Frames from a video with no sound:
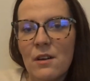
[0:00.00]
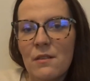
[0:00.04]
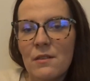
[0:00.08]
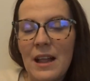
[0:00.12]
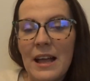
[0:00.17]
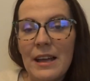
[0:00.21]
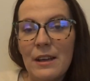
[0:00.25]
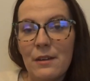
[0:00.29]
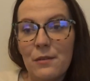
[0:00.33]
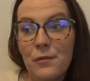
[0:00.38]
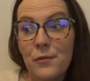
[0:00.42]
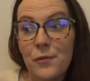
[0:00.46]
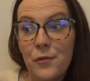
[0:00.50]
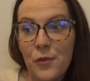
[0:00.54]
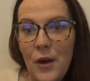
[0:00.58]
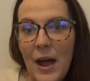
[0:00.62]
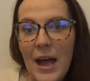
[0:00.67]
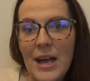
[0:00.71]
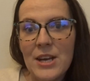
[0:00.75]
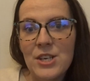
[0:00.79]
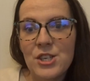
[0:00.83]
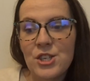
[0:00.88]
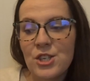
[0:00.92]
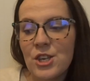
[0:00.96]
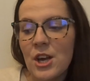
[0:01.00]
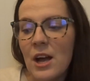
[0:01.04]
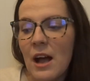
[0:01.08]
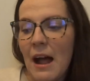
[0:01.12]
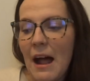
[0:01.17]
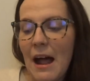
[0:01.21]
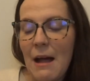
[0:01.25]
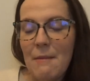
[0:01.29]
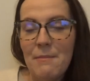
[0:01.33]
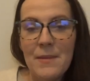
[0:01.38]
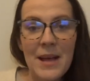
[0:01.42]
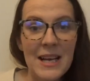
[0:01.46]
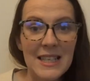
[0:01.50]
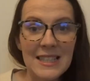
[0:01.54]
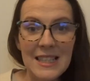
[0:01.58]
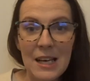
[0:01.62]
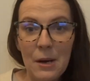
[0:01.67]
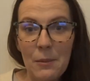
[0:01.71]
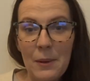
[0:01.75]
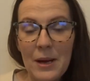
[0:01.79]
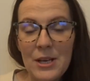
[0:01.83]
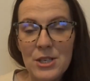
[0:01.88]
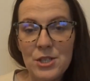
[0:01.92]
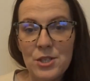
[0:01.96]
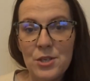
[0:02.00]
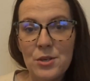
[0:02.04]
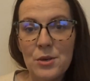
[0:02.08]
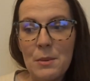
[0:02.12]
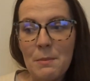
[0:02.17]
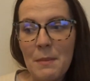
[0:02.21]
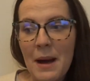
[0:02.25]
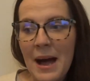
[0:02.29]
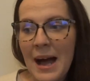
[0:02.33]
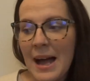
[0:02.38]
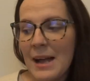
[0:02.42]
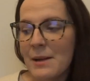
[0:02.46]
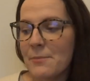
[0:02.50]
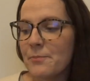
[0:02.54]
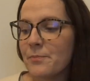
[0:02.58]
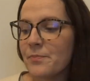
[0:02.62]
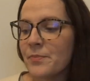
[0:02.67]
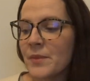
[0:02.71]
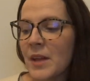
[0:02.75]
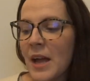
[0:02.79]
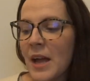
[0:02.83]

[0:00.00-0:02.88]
like fresh. And that's how I do mine.